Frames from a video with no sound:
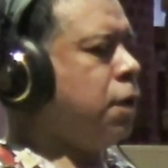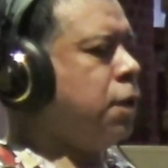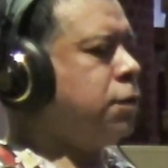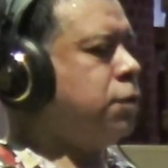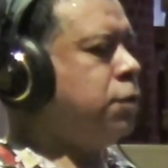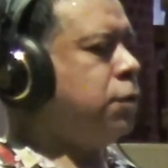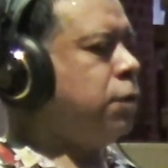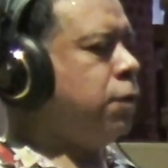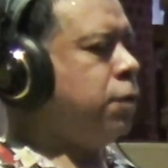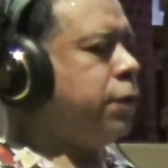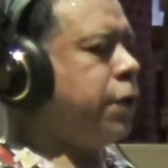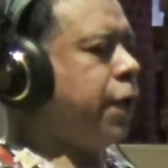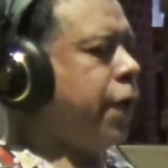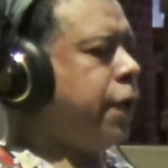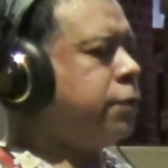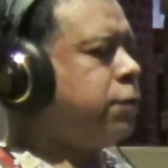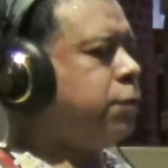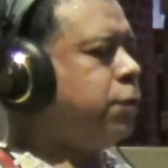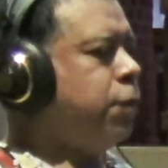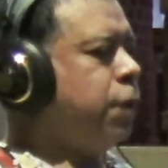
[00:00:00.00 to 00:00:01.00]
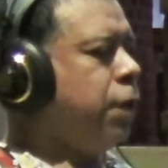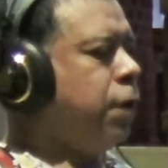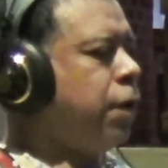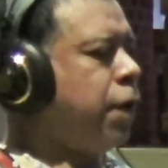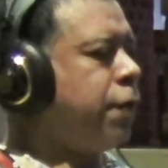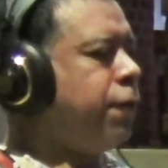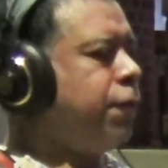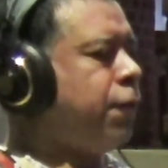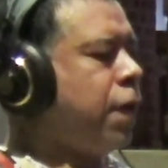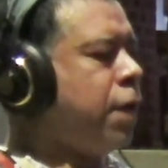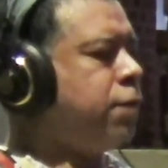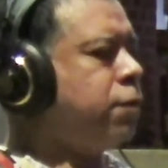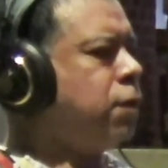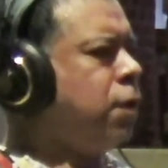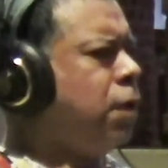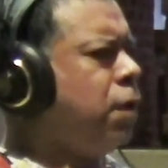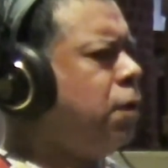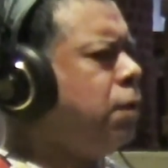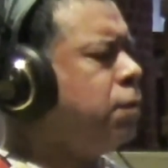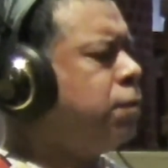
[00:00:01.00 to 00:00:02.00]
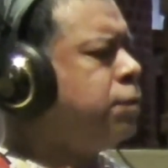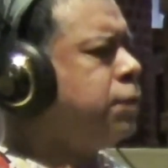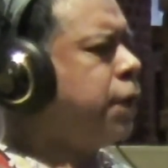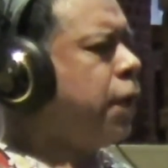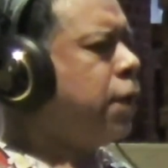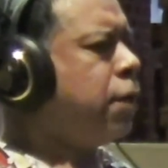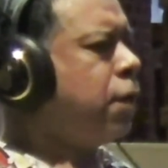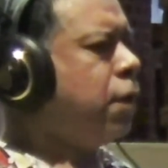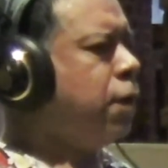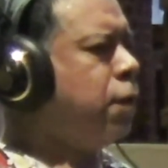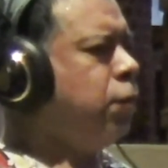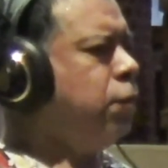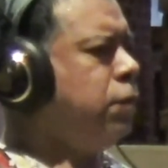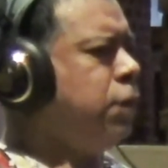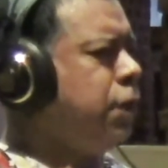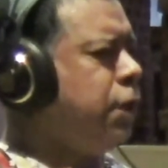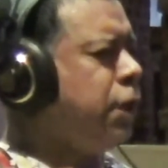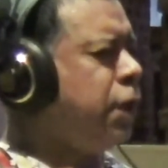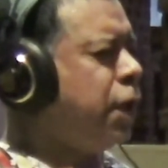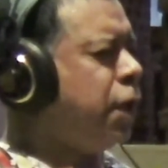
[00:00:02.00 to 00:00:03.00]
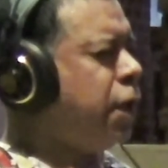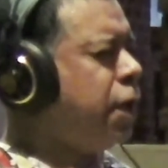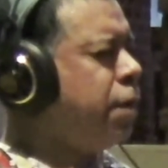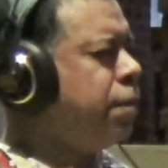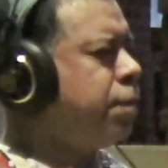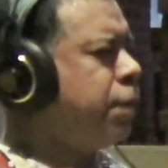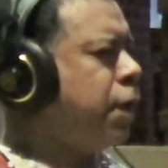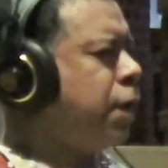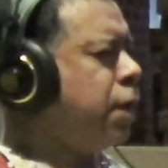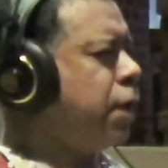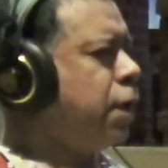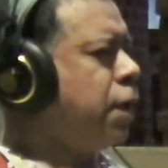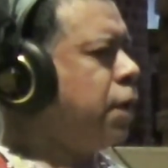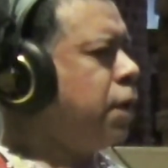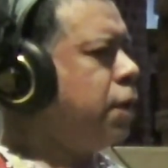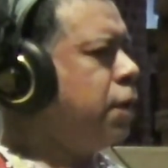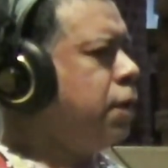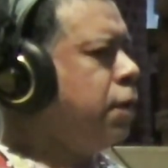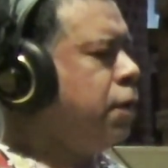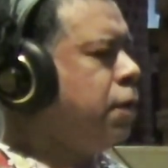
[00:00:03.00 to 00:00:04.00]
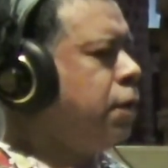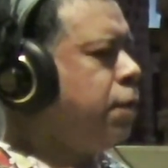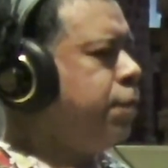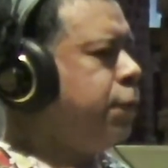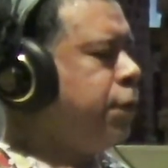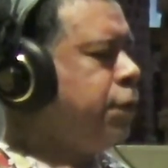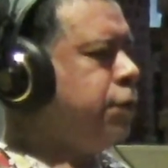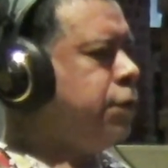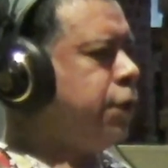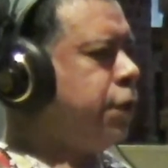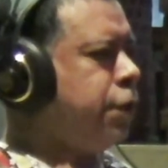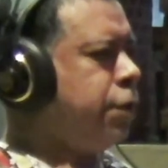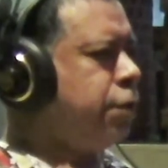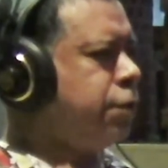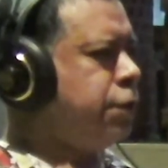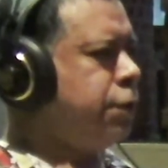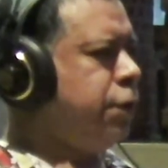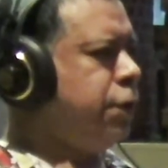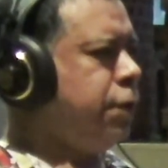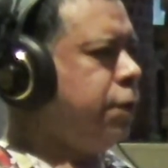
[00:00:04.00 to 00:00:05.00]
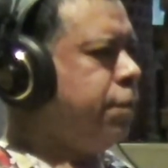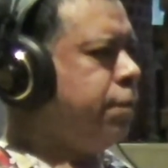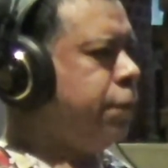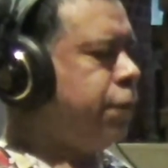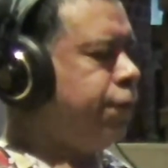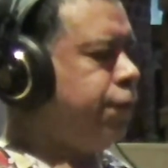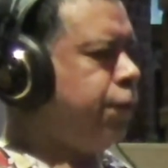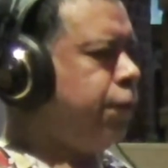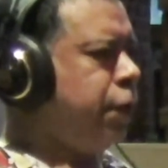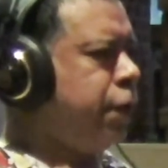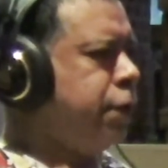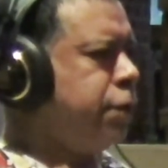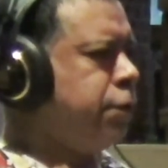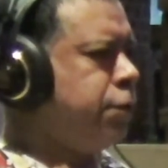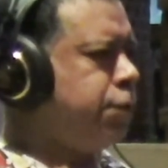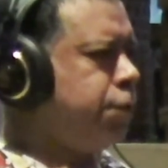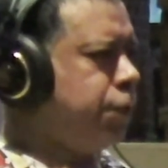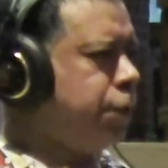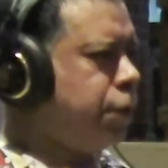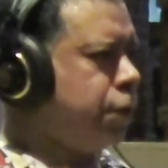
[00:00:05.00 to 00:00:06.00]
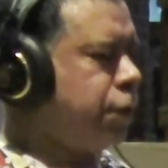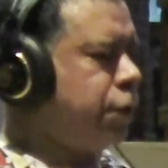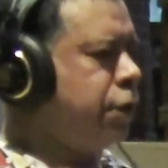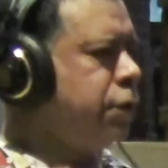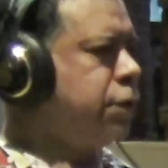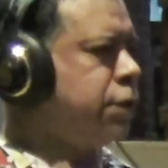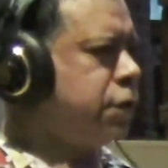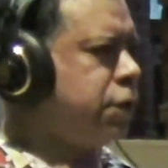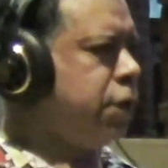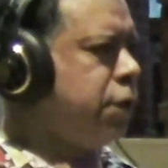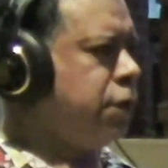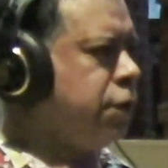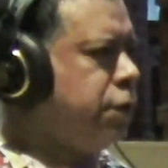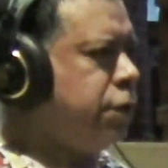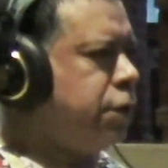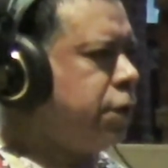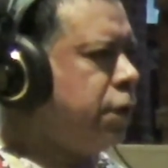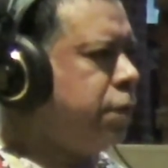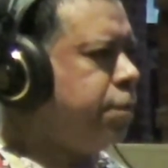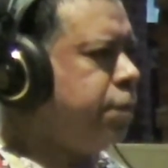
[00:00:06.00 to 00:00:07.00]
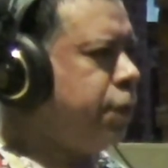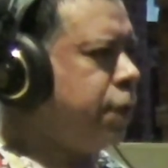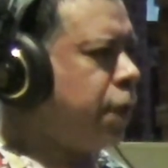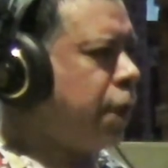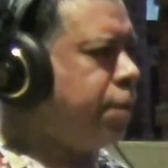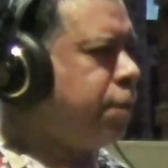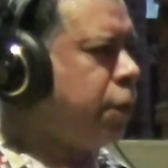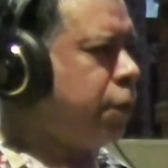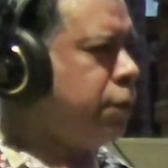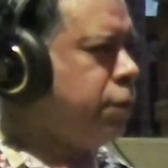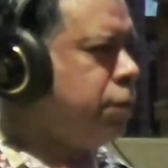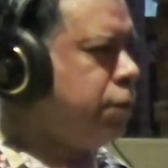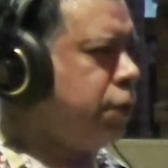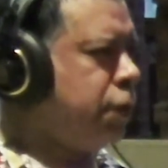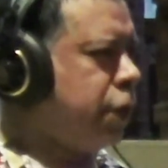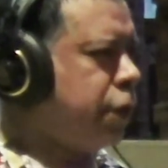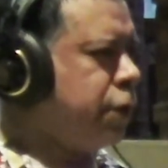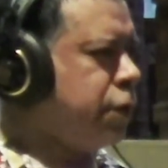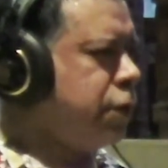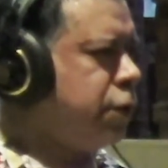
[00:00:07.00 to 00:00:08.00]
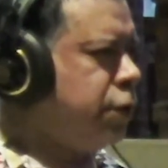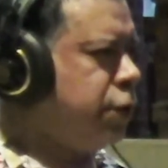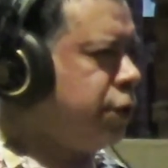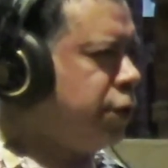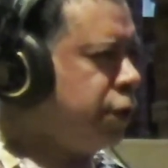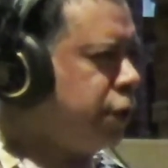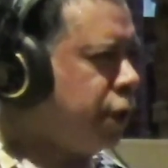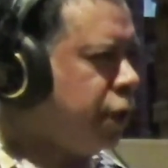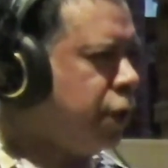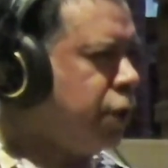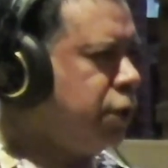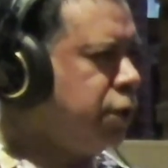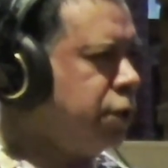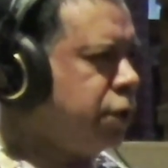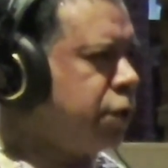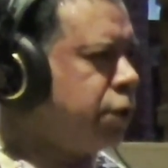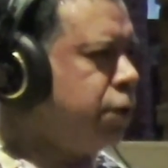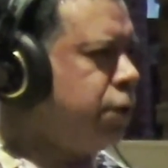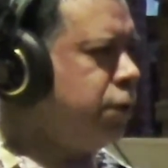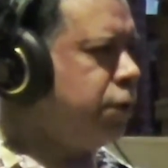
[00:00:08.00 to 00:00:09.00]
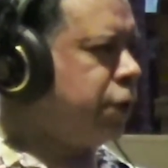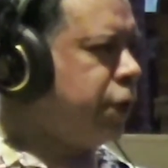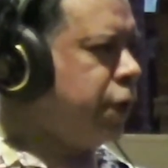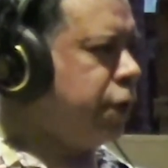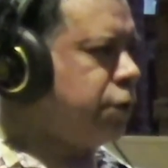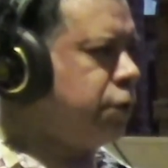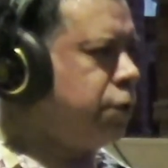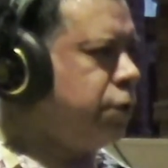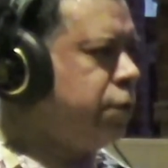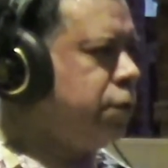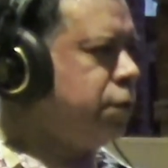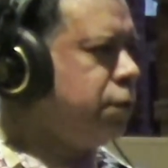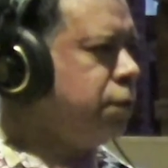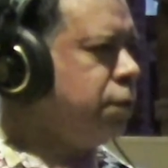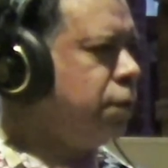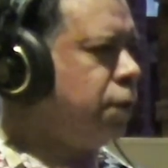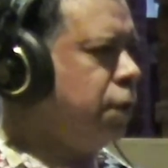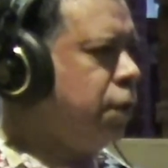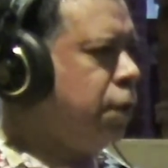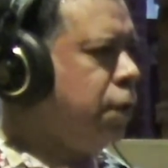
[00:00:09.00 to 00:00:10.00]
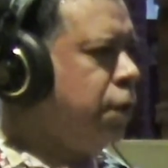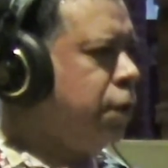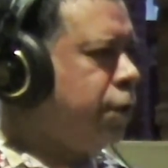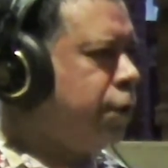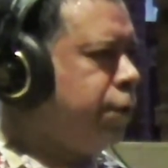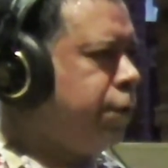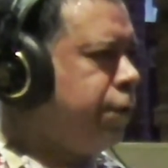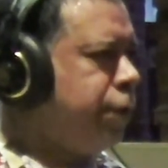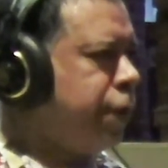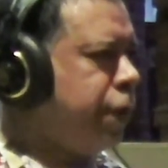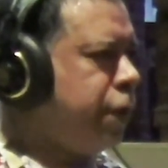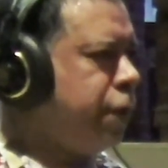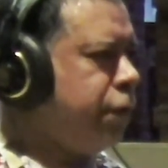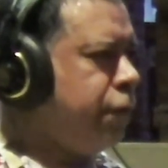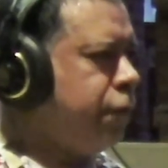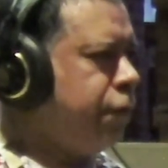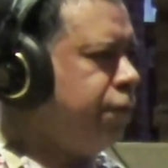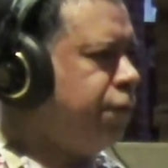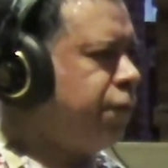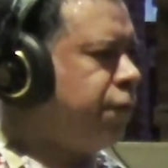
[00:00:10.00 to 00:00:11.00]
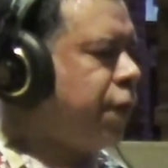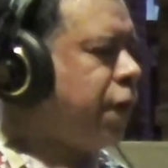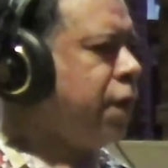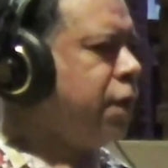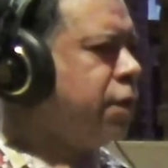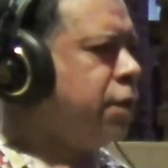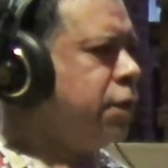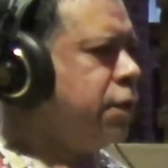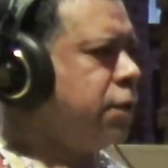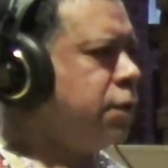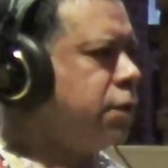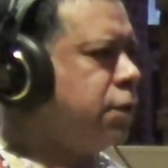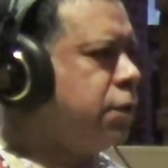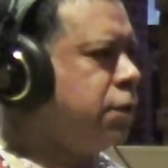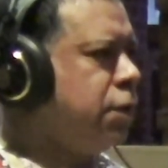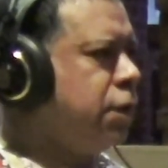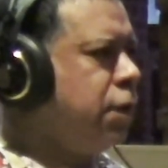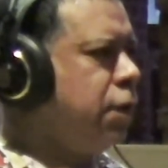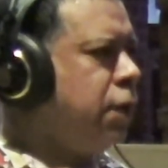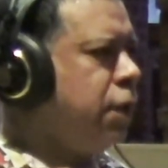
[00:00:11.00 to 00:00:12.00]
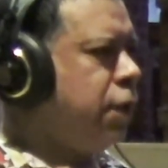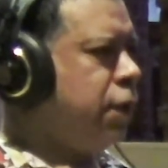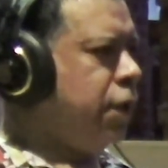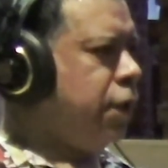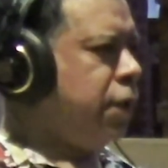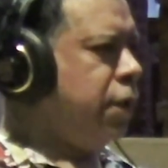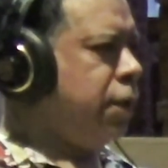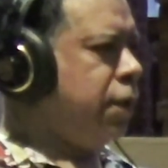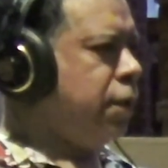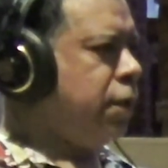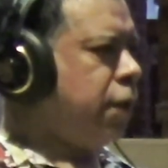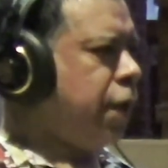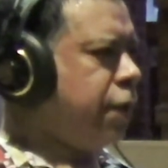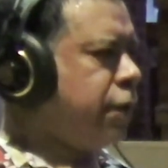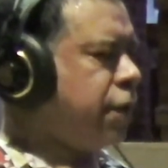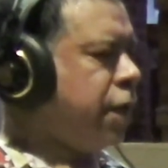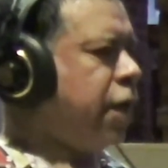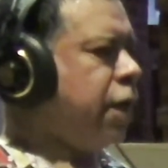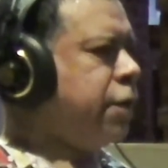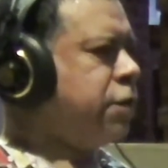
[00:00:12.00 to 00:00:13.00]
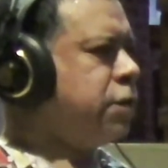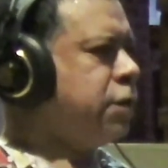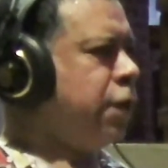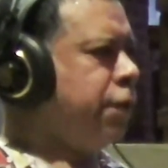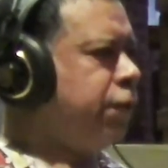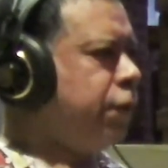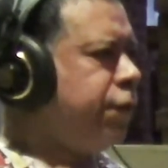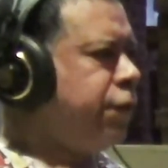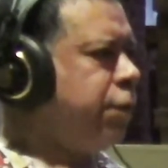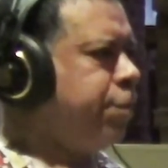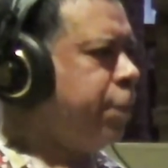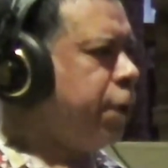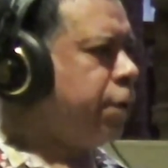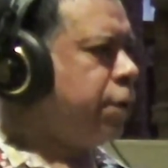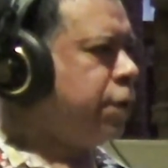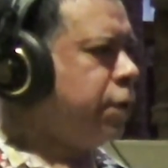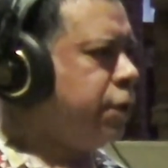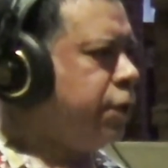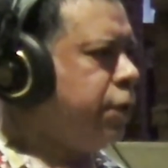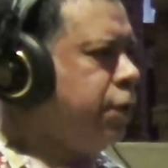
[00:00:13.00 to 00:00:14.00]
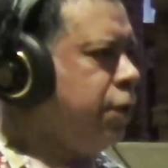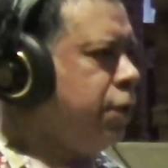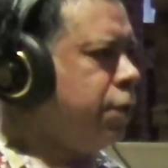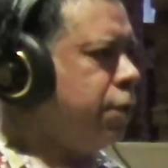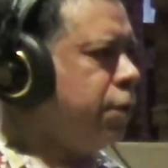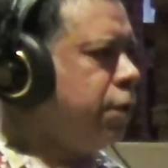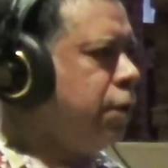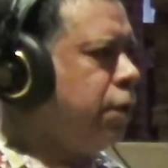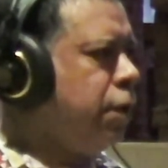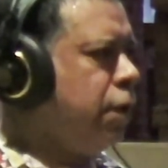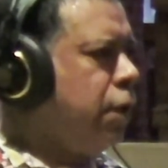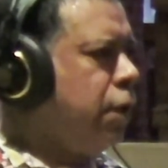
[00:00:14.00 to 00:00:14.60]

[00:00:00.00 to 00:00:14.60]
so that's where I found, not only am I putting together a team of friends with a good skill set, but I'm also like changing who gets to create violence at the highest level of the American theater,